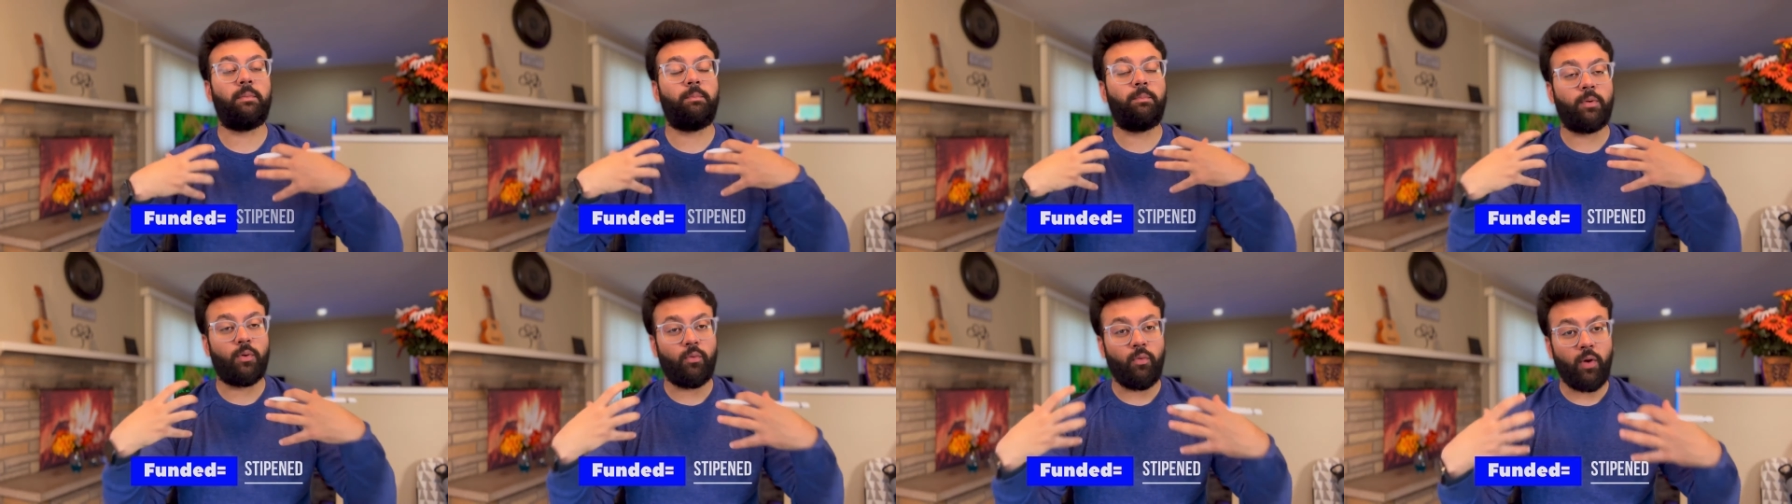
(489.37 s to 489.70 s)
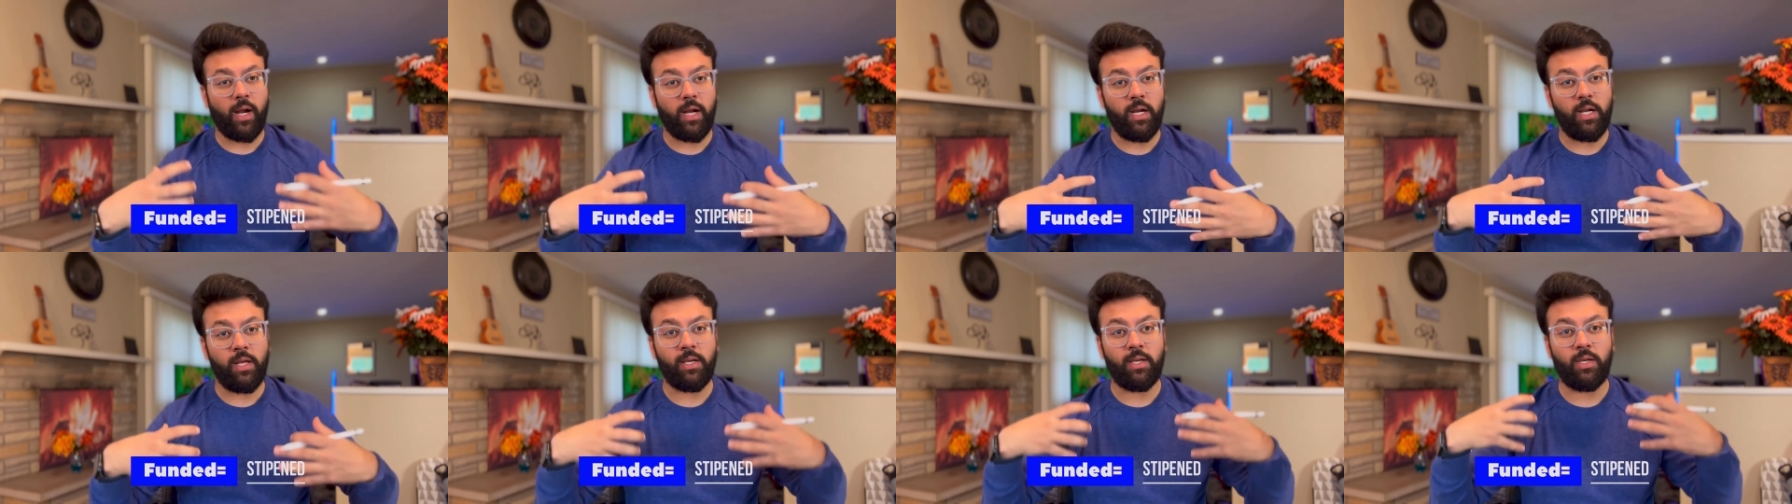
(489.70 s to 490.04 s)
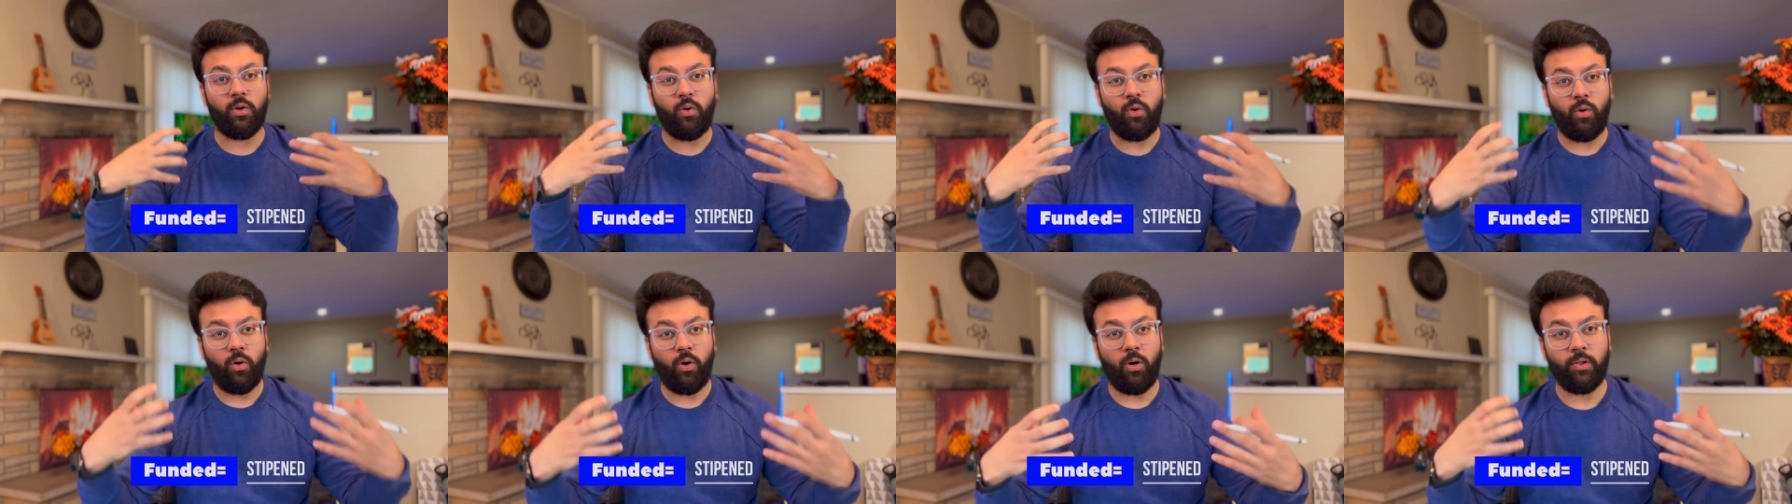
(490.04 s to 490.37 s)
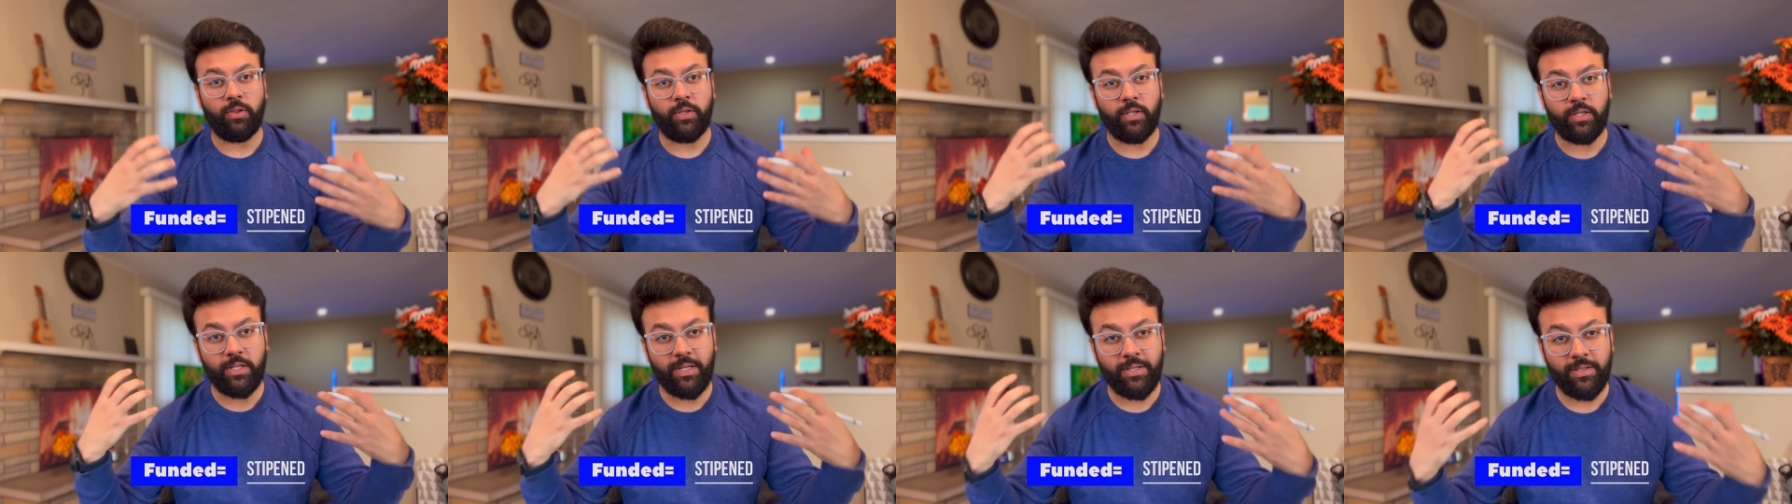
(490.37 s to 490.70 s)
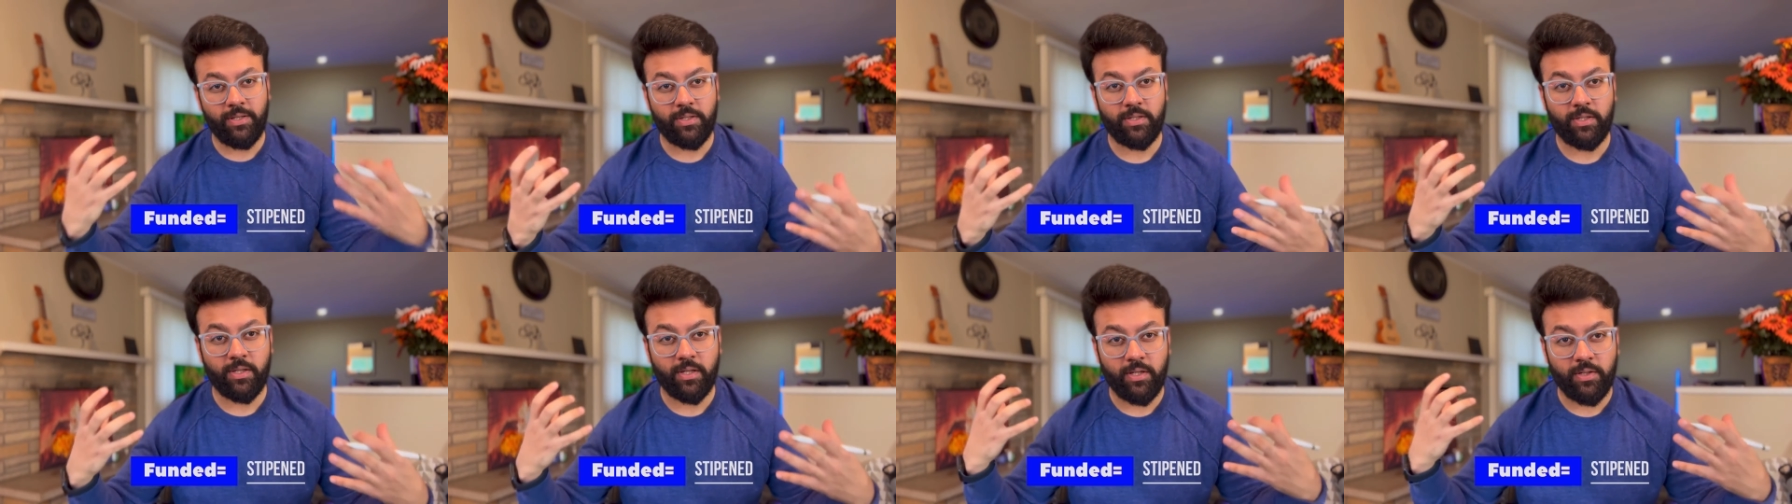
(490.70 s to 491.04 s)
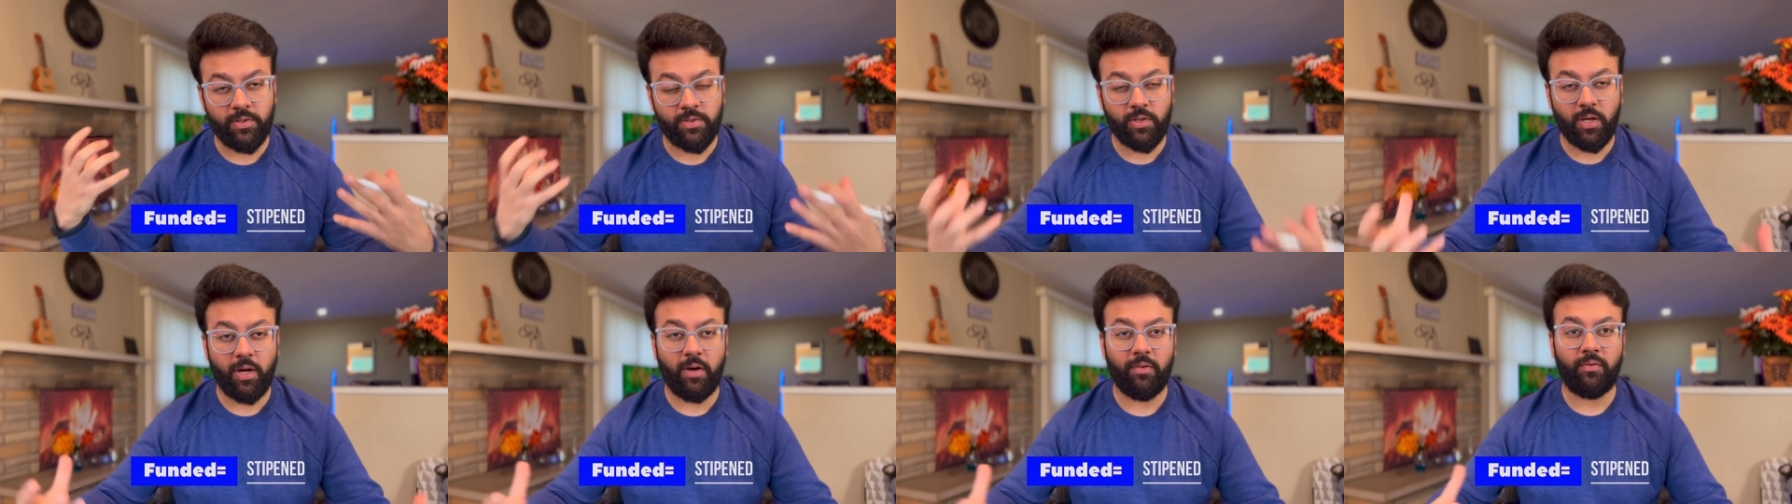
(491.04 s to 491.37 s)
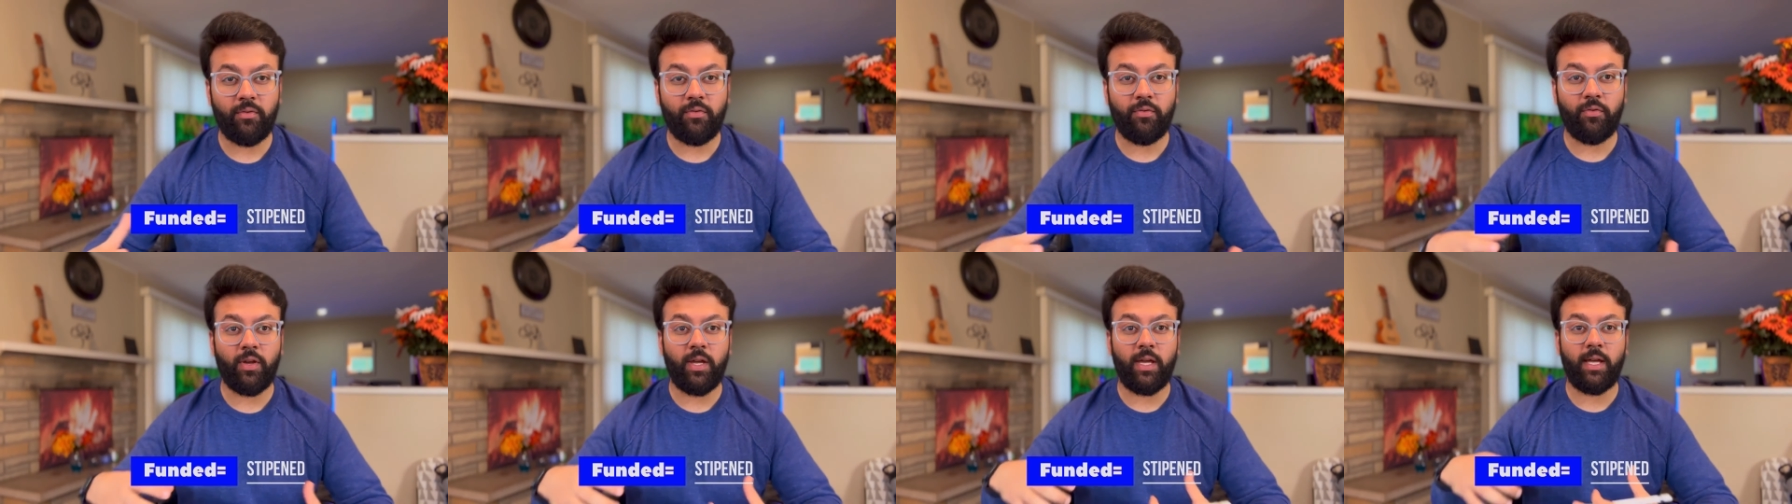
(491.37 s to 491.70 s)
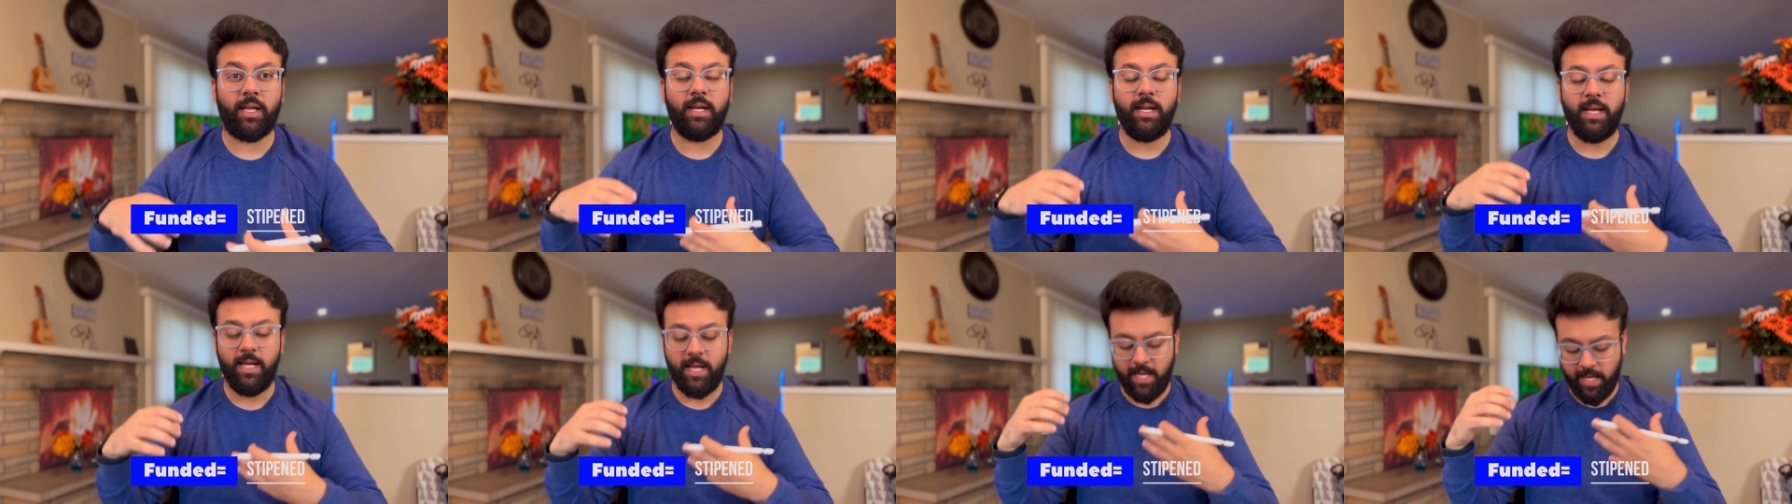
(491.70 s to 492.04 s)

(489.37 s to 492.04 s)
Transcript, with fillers: providing you all the necessary software